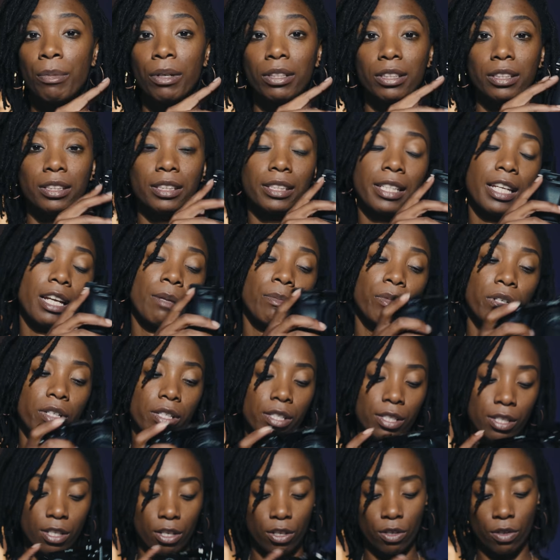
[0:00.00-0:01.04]
I bought this camera.
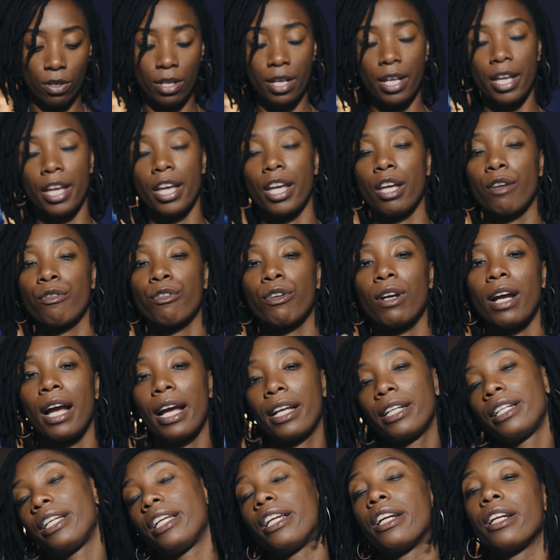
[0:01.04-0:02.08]
So if you're
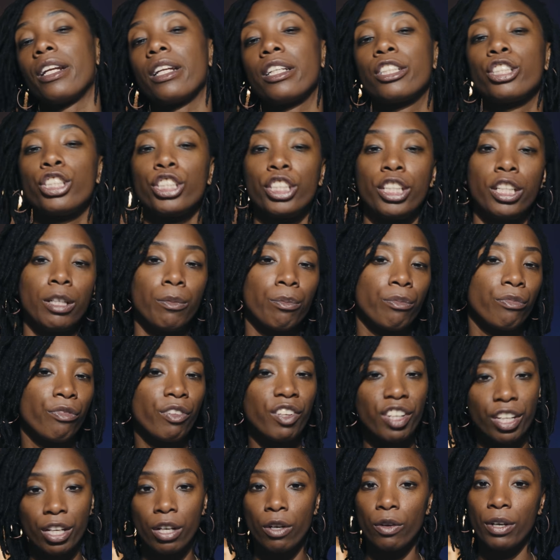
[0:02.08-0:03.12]
needing a cheap
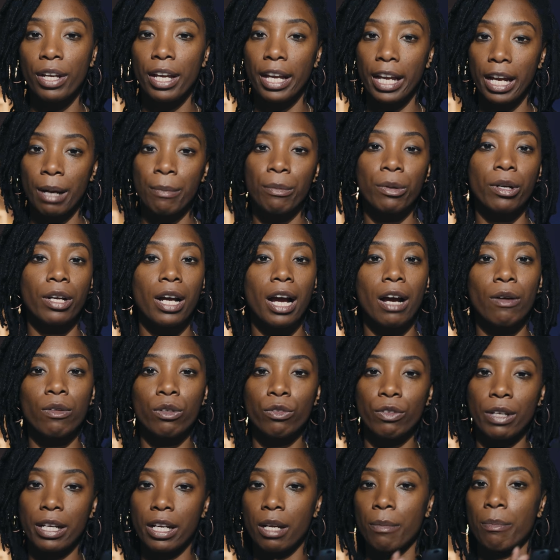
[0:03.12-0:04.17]
video camera, I
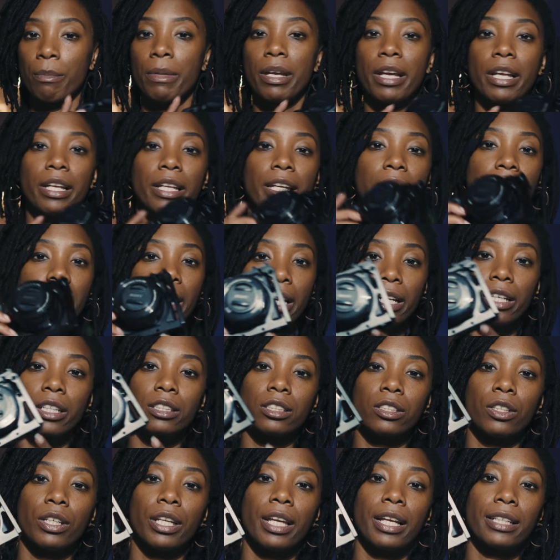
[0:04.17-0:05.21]
would recommend getting the
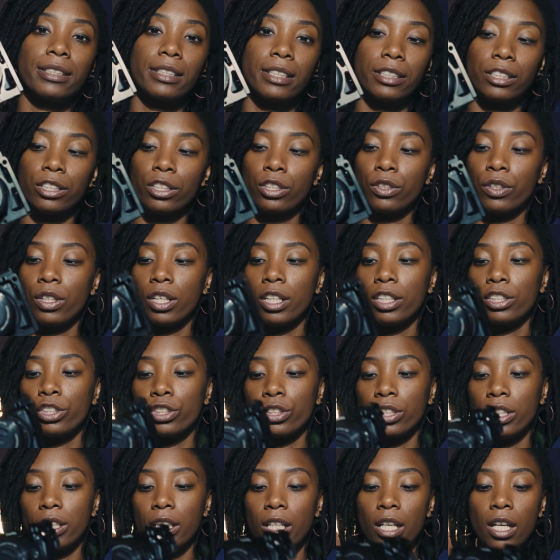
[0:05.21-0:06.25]
Sony
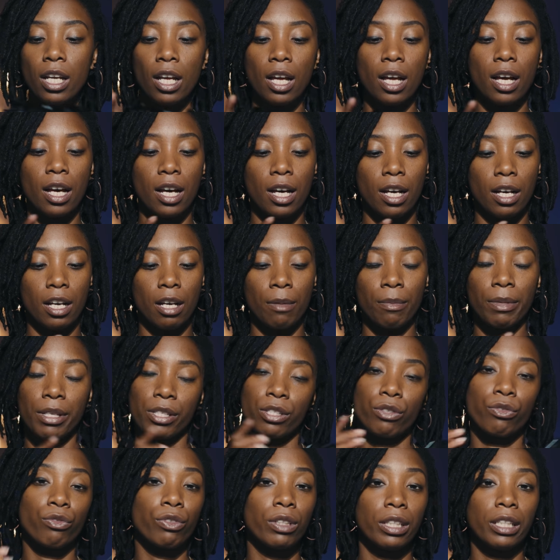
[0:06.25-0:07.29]
a6300.
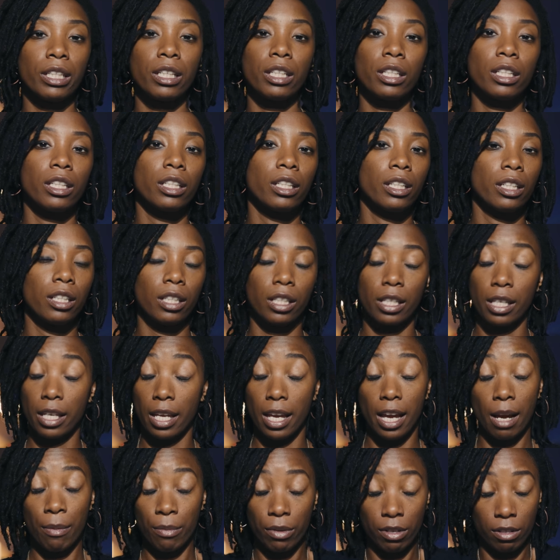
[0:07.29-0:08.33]
It's a really good
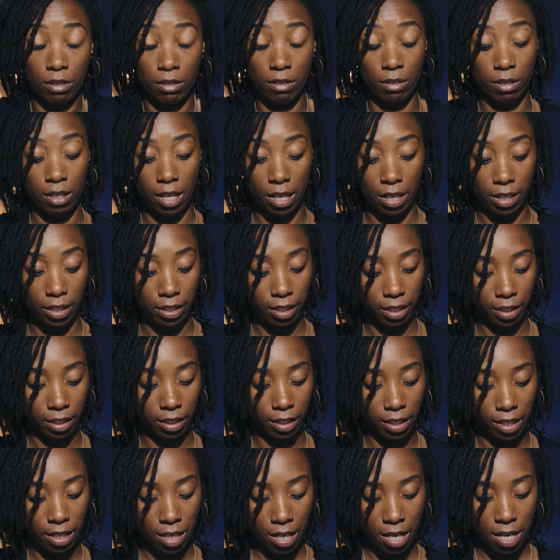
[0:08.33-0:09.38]
camera,
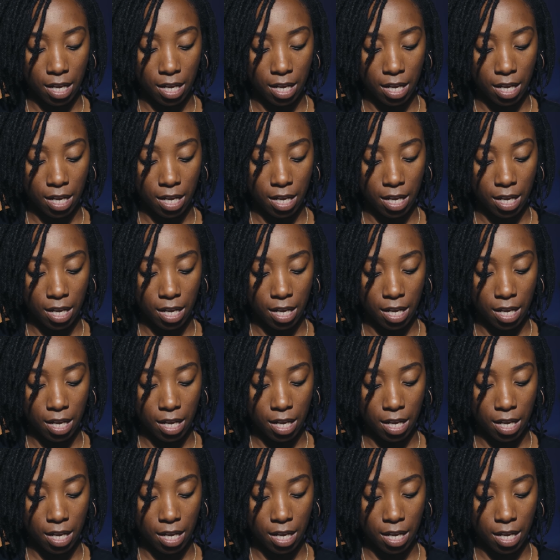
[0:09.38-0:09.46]
honestly.